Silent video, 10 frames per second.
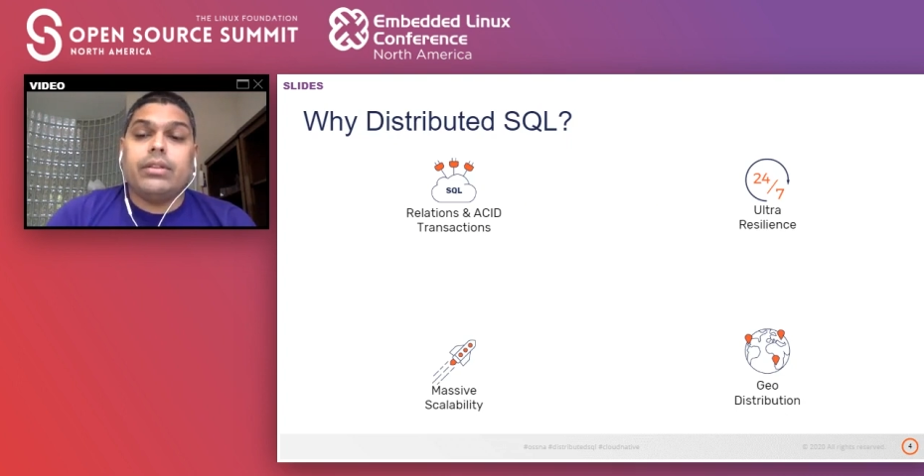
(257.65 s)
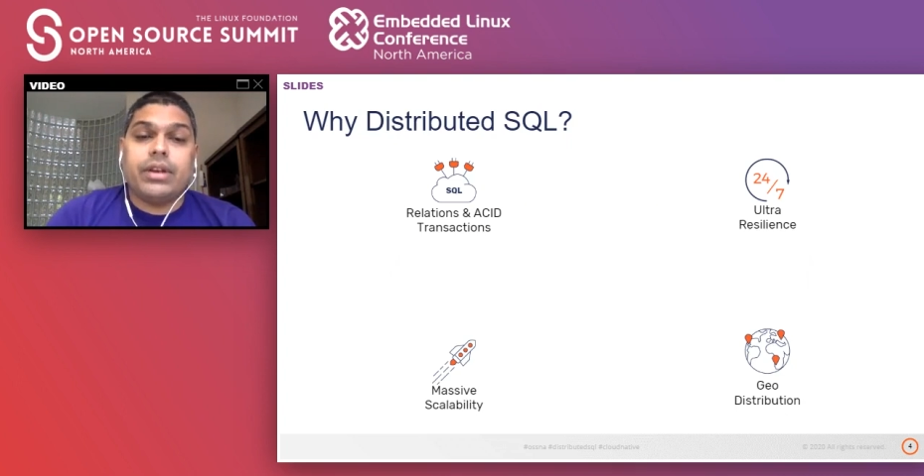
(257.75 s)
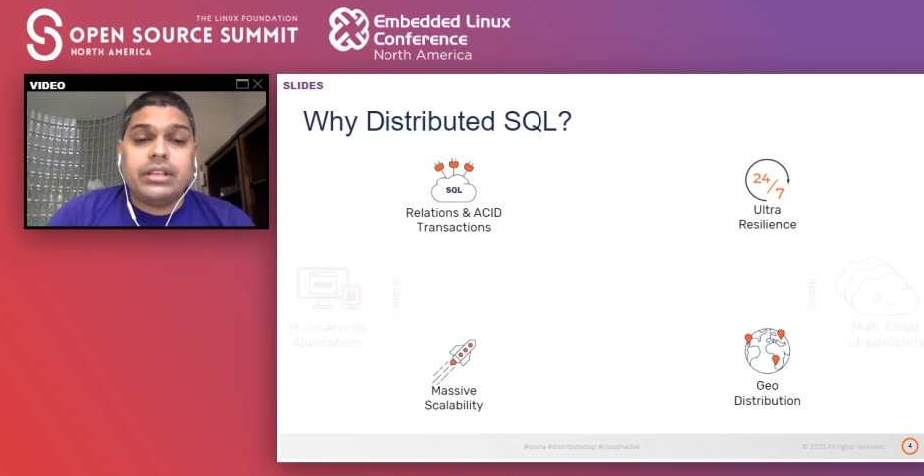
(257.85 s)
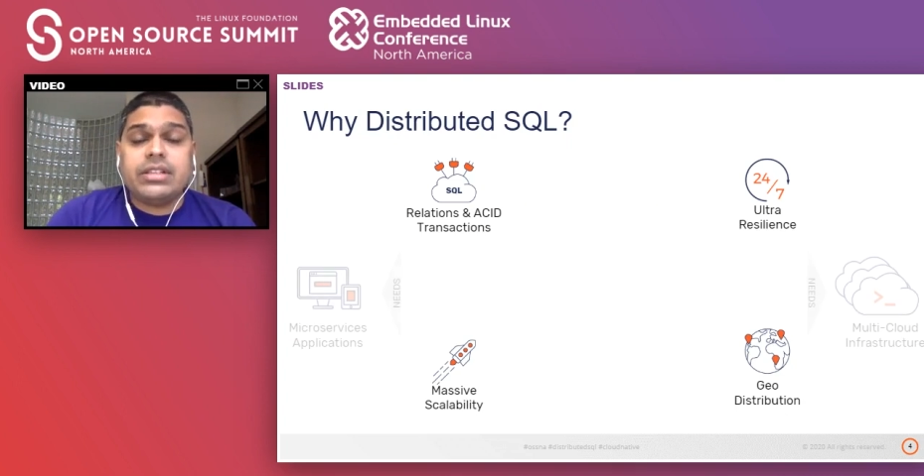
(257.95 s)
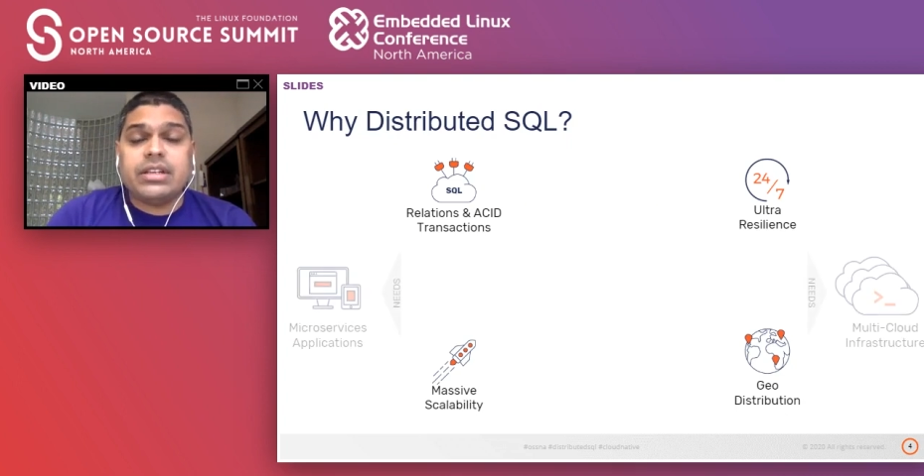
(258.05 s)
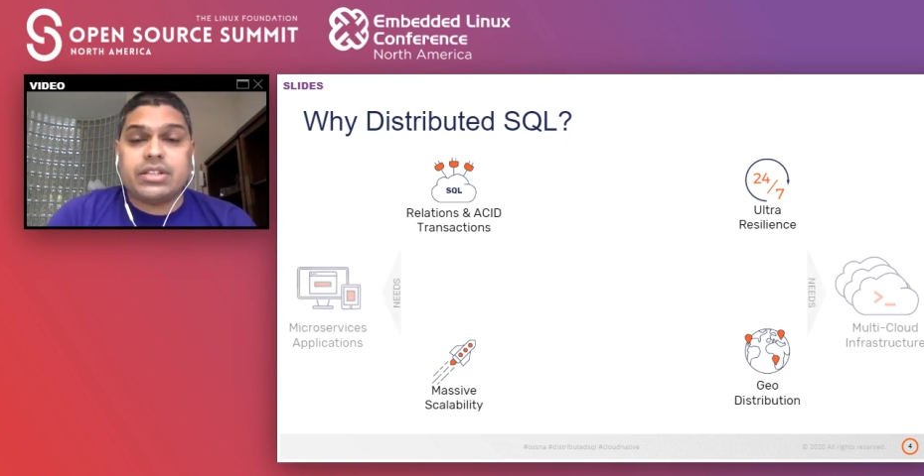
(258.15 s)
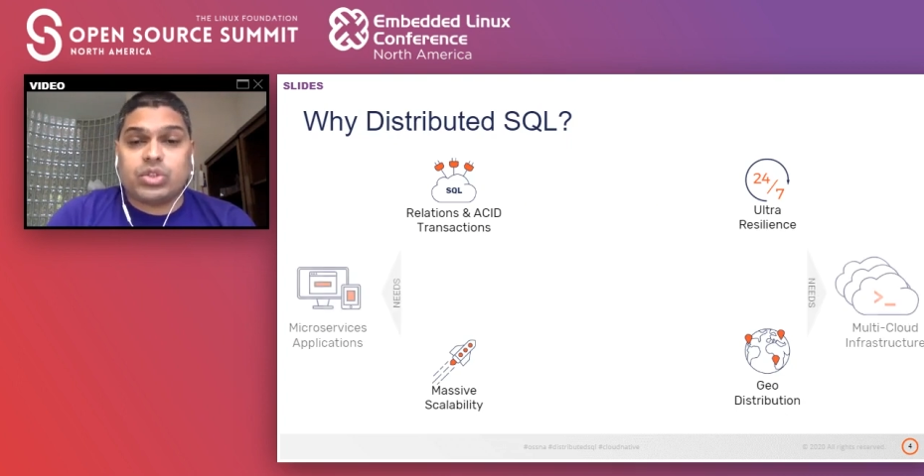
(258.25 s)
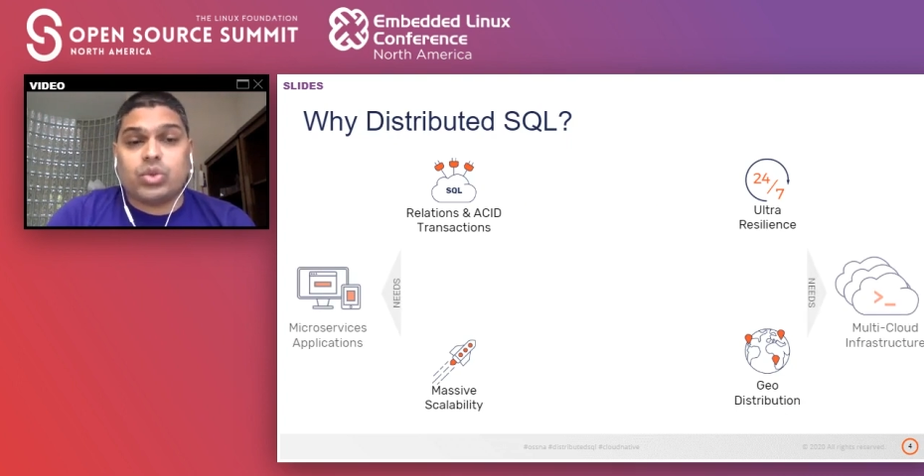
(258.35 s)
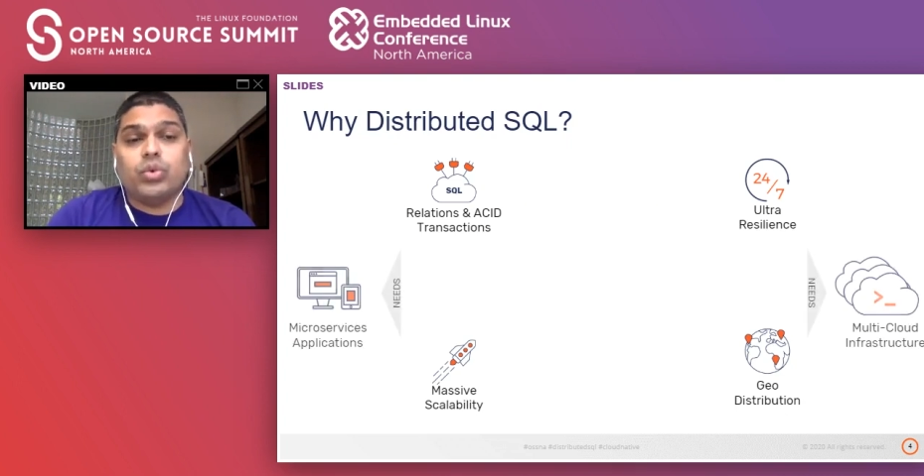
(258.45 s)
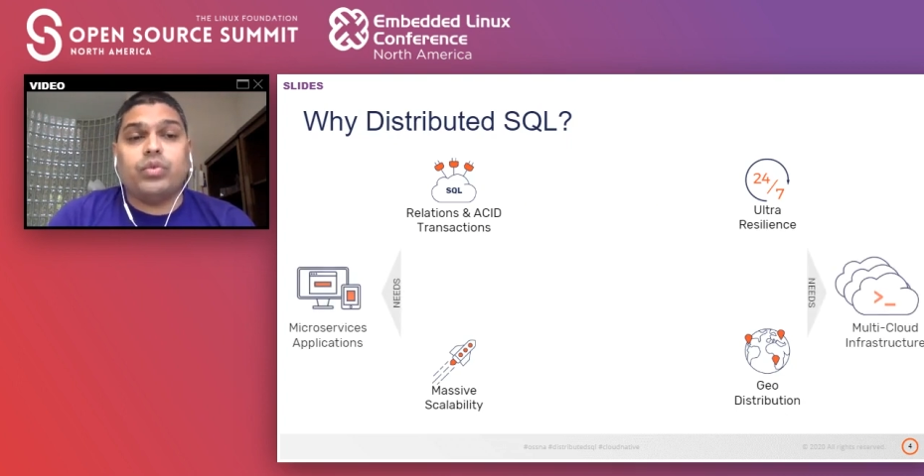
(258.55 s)
The reason is
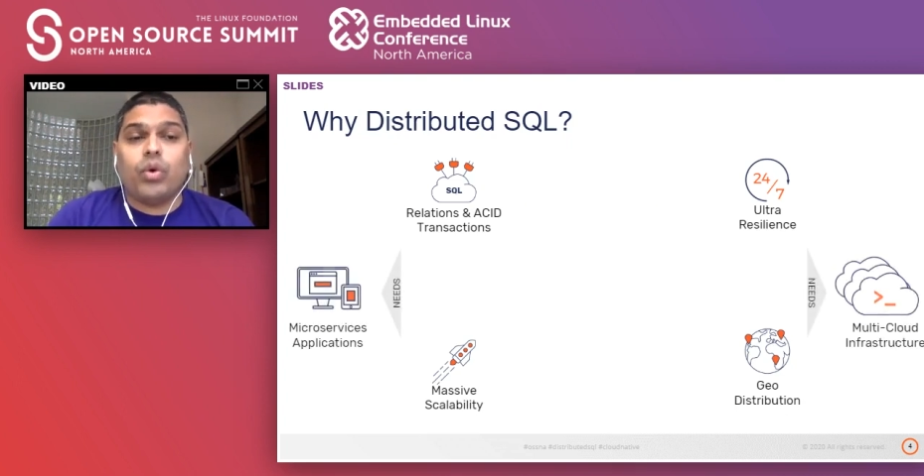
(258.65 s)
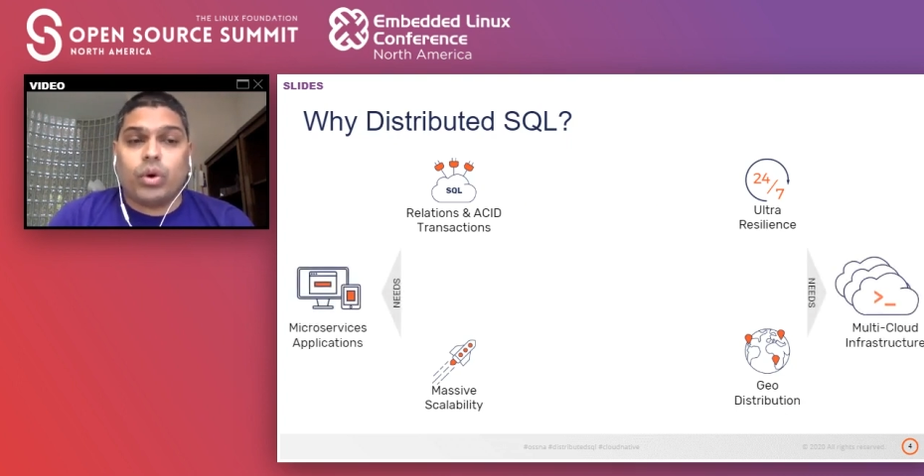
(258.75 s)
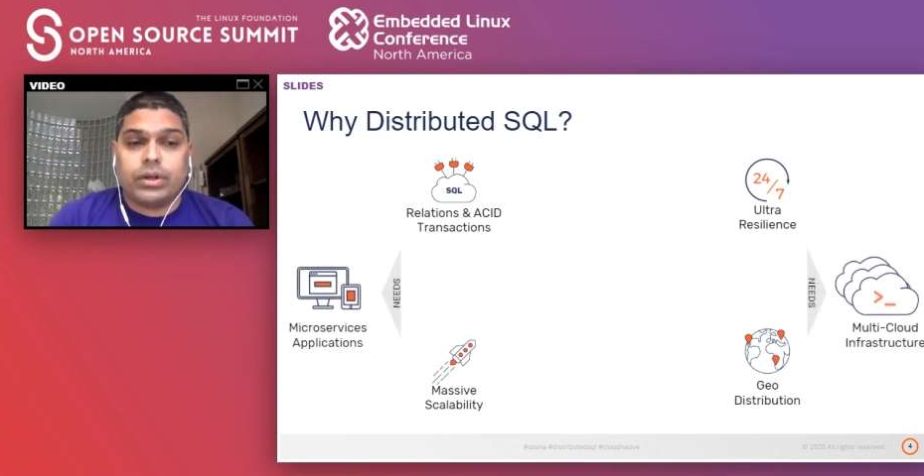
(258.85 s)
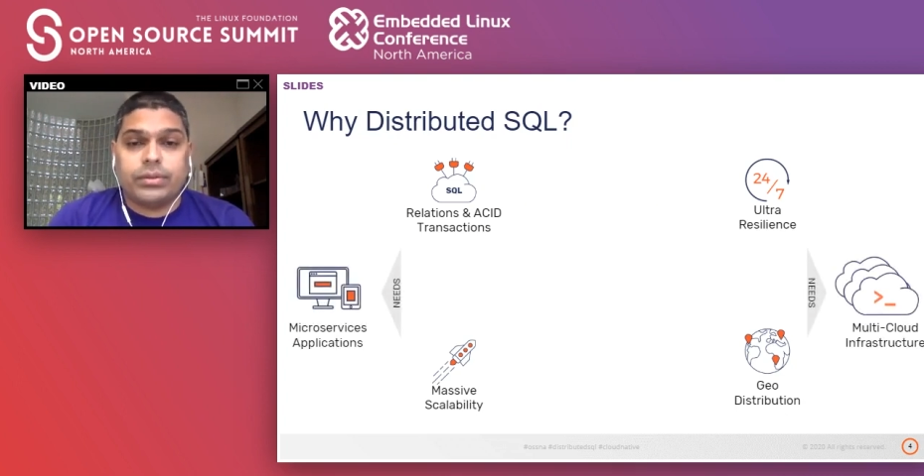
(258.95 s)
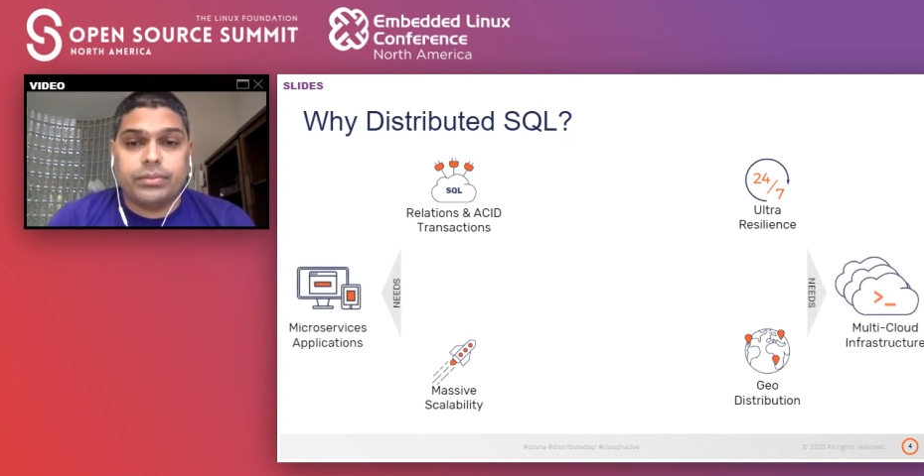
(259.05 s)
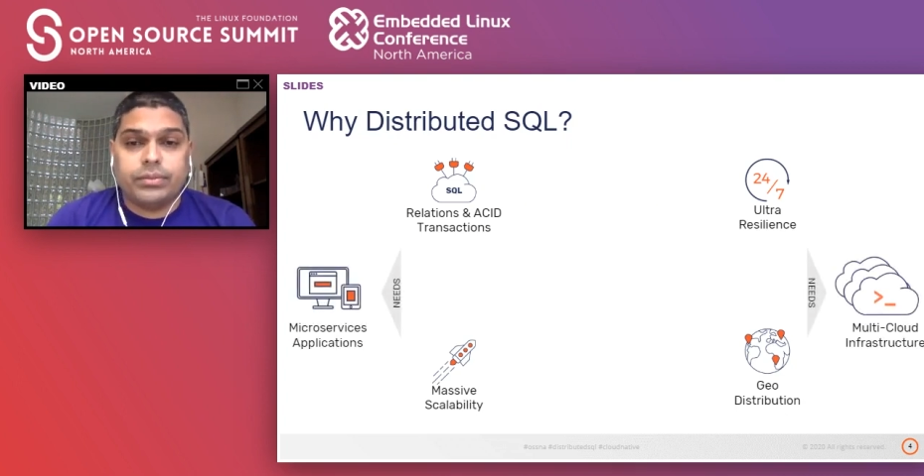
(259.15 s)
twofold.